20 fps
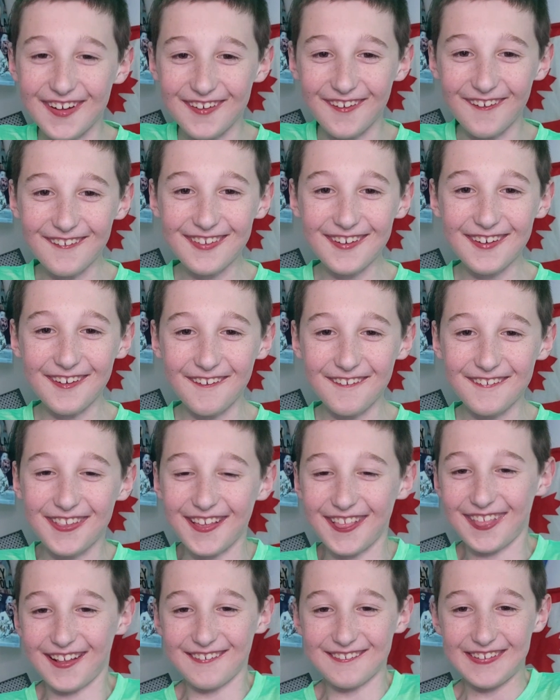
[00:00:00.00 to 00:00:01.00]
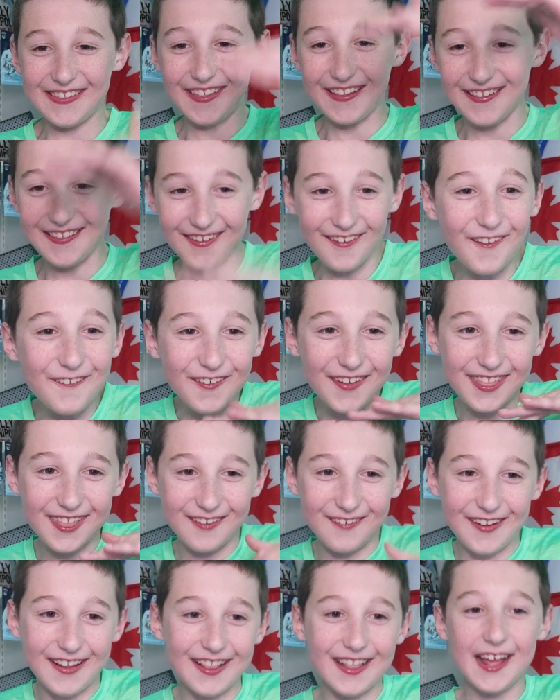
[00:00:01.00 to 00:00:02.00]
we got to go to some of the lower
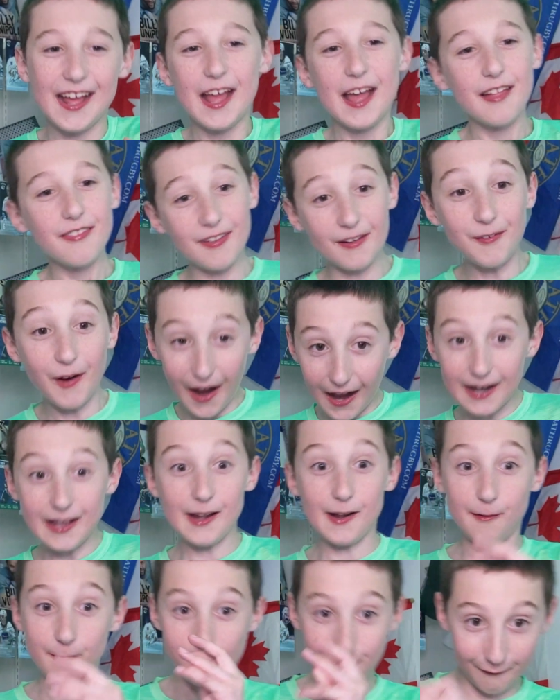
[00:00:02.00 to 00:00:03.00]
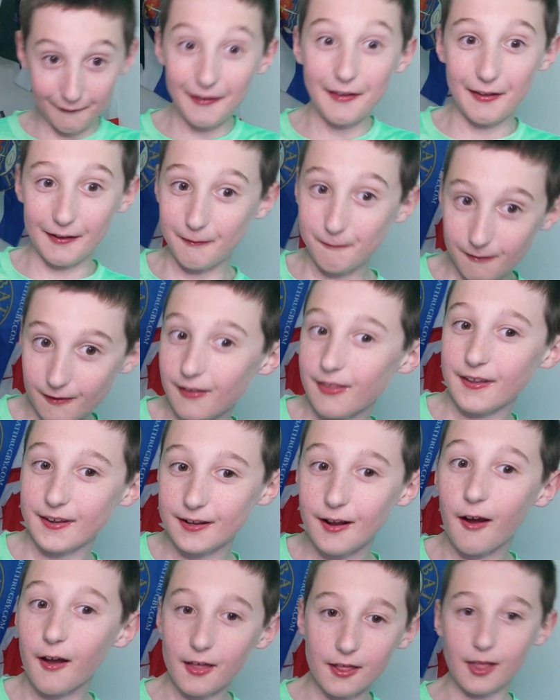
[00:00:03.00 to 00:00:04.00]
suites. They were actually really, really
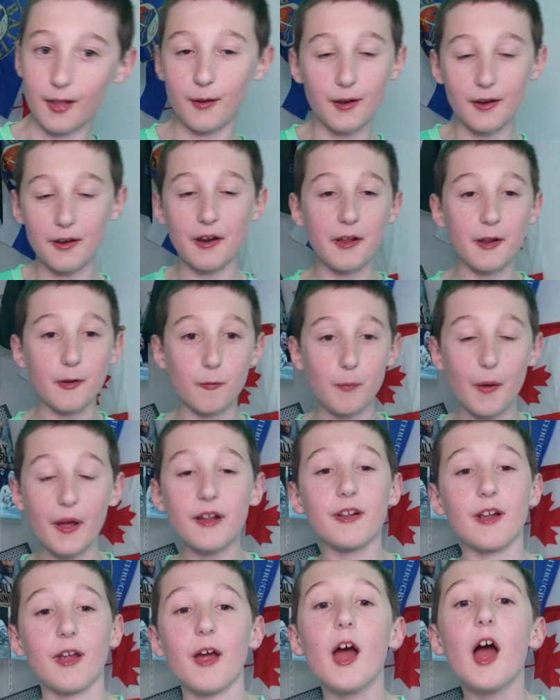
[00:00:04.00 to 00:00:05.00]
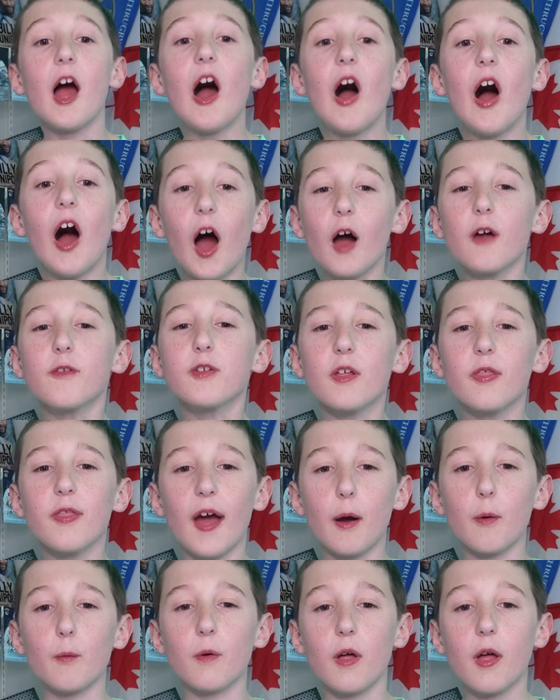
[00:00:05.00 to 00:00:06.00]
nice. I didn't expect it. After
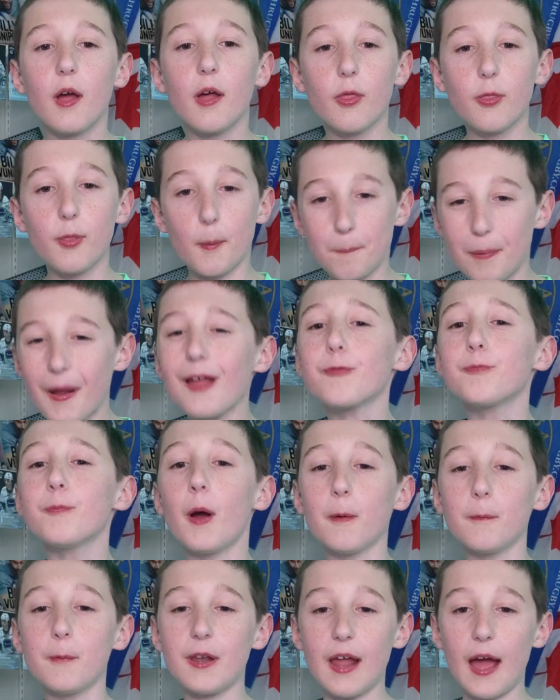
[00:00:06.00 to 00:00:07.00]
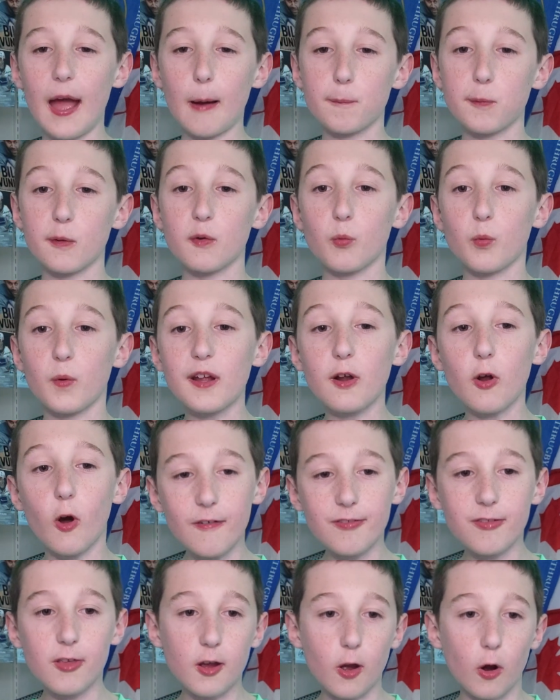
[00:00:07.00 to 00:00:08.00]
that, the best moment happened. We
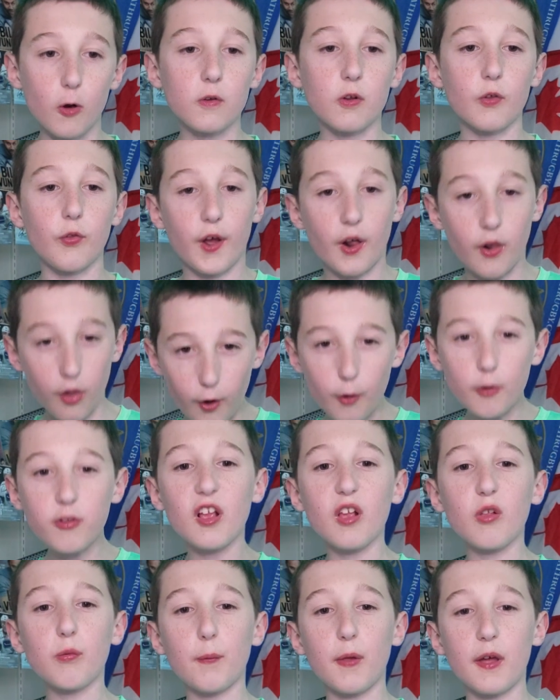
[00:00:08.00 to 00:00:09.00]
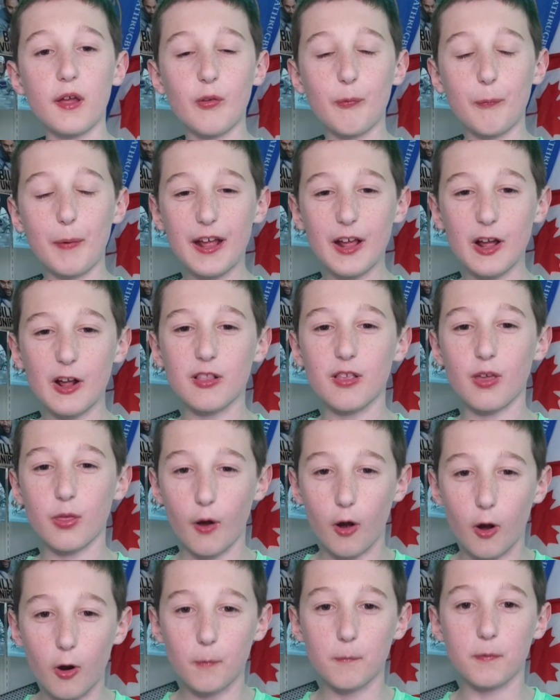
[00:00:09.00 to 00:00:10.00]
got to go to the closest place we could to
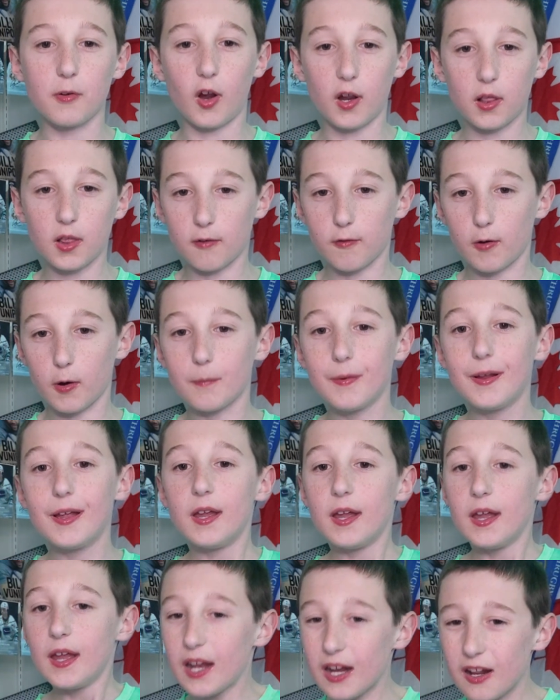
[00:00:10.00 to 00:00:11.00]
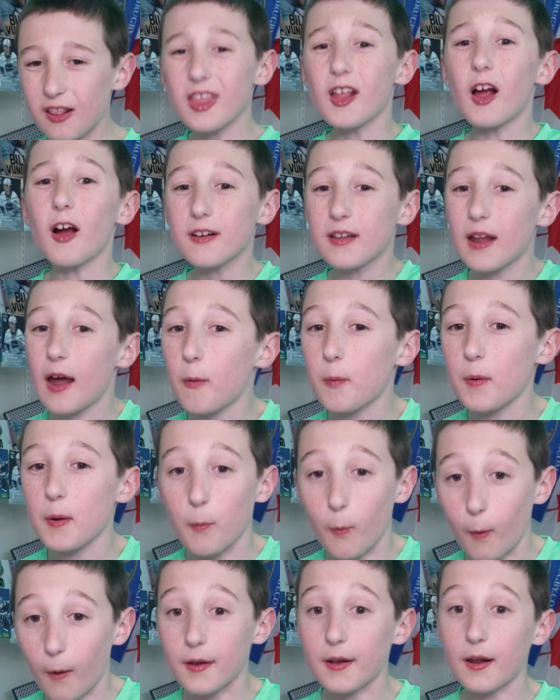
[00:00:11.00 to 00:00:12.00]
the home dressing room. It sucked how we
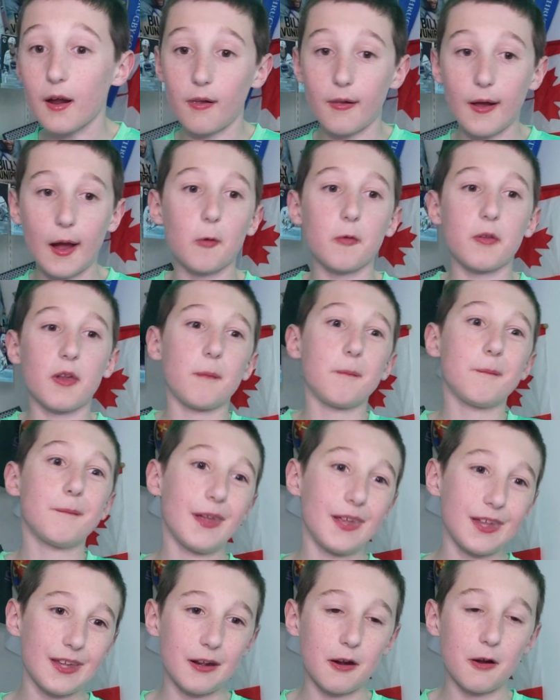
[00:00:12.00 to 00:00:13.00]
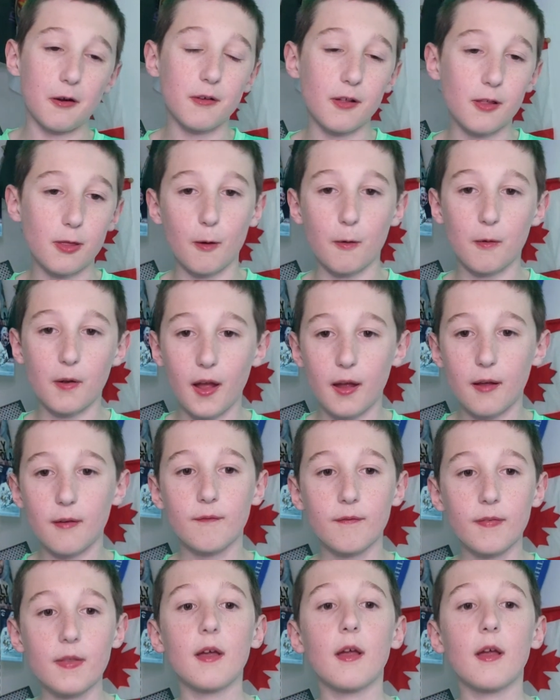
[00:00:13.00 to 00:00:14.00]
weren't allowed in, but you know, it's okay.